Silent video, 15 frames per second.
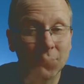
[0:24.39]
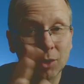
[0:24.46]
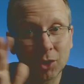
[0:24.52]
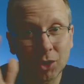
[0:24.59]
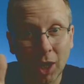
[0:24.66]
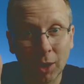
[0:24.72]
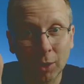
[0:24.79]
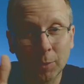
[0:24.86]

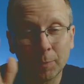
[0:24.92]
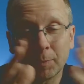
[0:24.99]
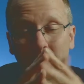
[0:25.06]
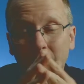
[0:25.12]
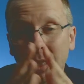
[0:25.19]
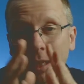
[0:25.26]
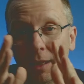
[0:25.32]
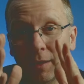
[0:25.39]
So,
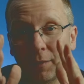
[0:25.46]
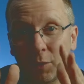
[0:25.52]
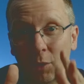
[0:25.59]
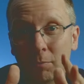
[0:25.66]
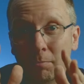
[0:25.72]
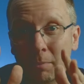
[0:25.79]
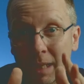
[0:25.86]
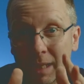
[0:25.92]
if you
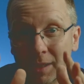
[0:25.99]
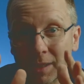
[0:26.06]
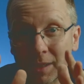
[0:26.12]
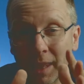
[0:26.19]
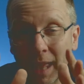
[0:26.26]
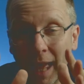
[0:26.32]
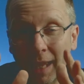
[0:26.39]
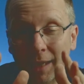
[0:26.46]
missed
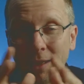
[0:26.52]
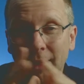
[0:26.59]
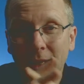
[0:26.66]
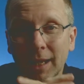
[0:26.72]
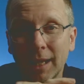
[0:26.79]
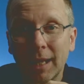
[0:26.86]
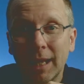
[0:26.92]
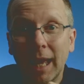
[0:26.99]
that
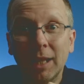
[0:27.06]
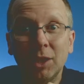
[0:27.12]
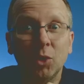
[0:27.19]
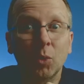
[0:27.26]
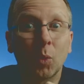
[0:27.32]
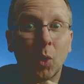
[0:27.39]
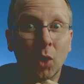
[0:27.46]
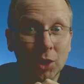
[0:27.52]
and you
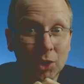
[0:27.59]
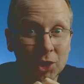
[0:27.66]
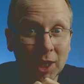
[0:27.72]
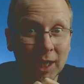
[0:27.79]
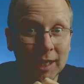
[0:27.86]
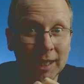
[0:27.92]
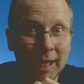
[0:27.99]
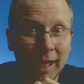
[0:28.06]
want to
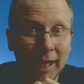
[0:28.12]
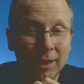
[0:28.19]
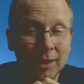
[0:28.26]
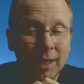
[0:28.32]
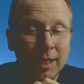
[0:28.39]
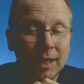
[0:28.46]
check it out,